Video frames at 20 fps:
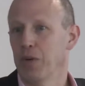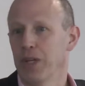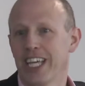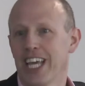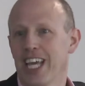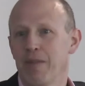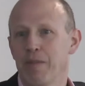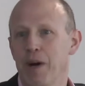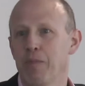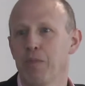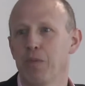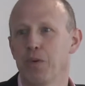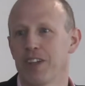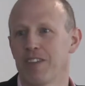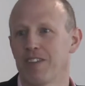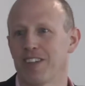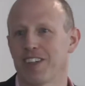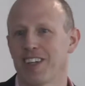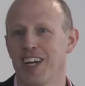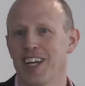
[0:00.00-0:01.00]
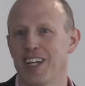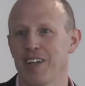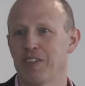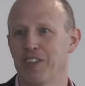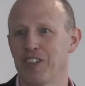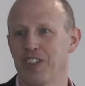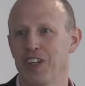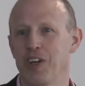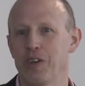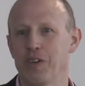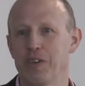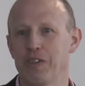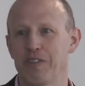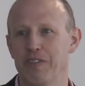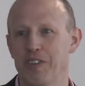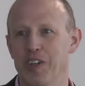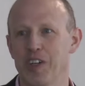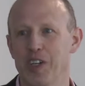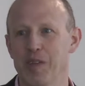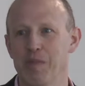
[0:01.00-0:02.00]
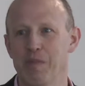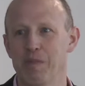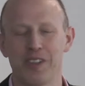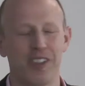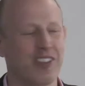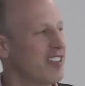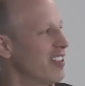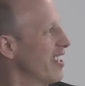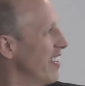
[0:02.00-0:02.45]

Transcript: came up with to kind of show firms